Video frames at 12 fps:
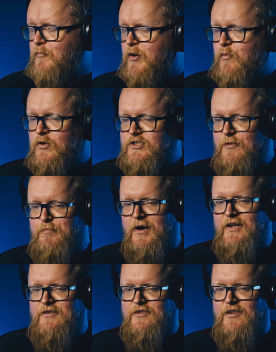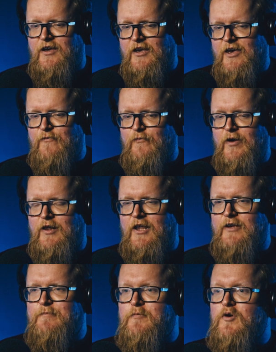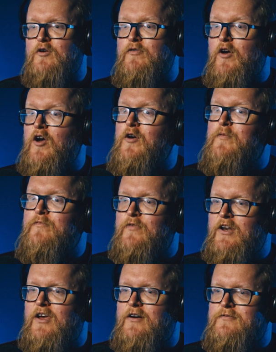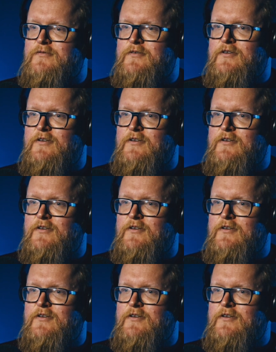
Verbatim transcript: but it wasn't a bad thing. It felt like more of a home video.